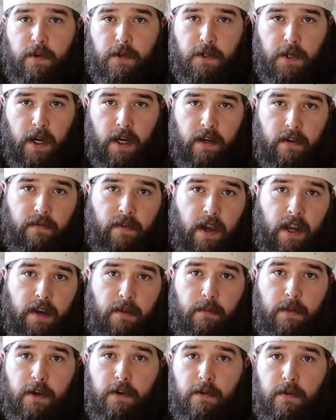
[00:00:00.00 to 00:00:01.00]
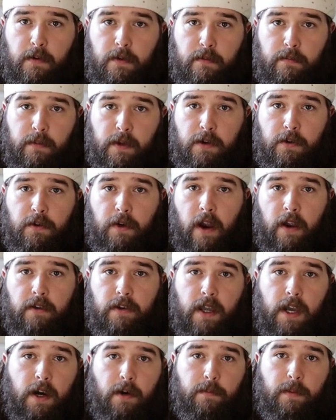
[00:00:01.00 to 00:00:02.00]
we're trying to find a middle
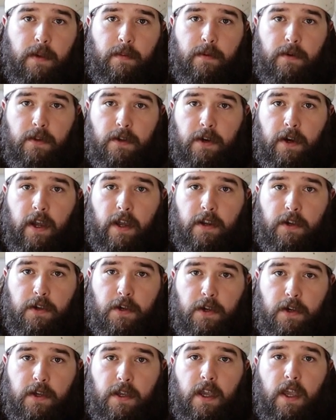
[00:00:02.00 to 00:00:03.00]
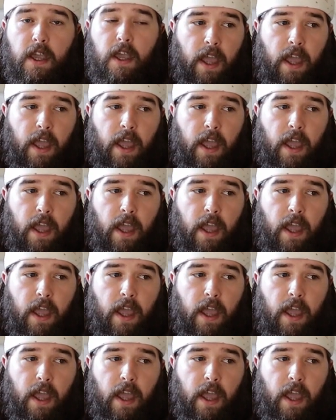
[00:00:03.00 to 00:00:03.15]
ground to help people learn how to cook